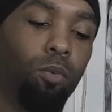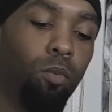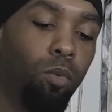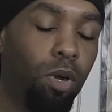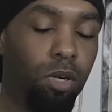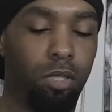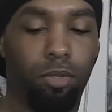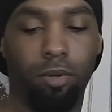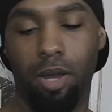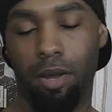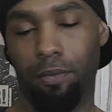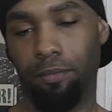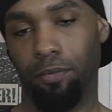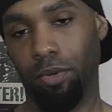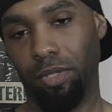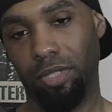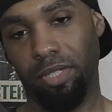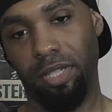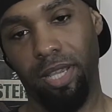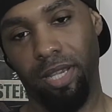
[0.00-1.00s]
Walked around
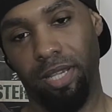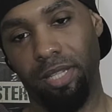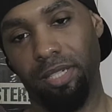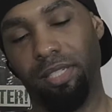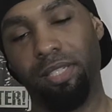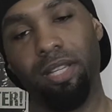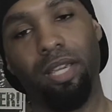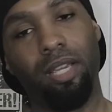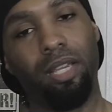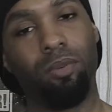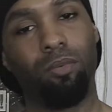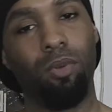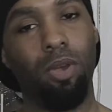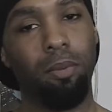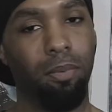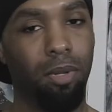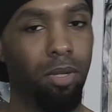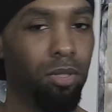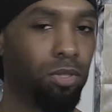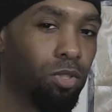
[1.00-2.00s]
for a second rep,
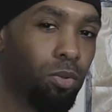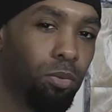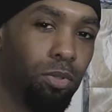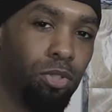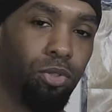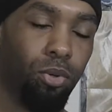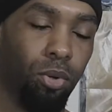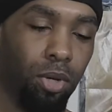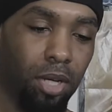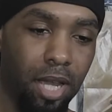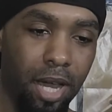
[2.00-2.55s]
long story short,